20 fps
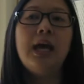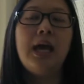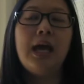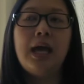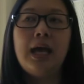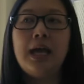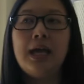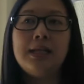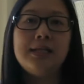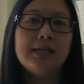
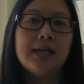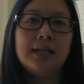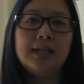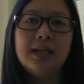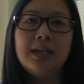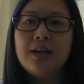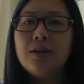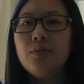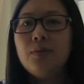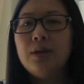And I
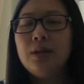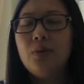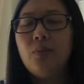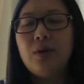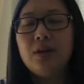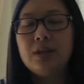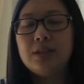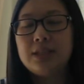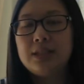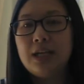didn't really
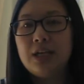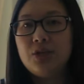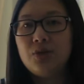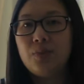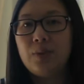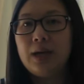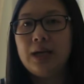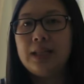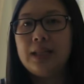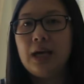want to
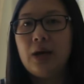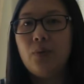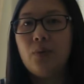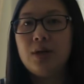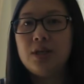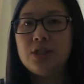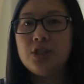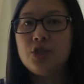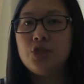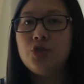stitch one that
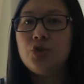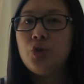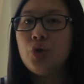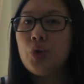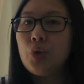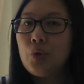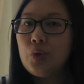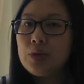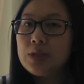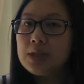was
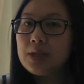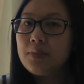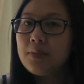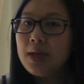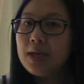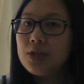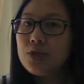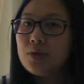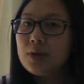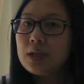too
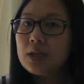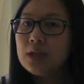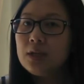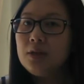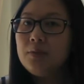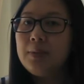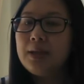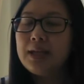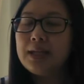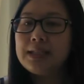
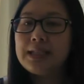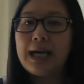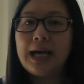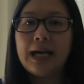symmetrical because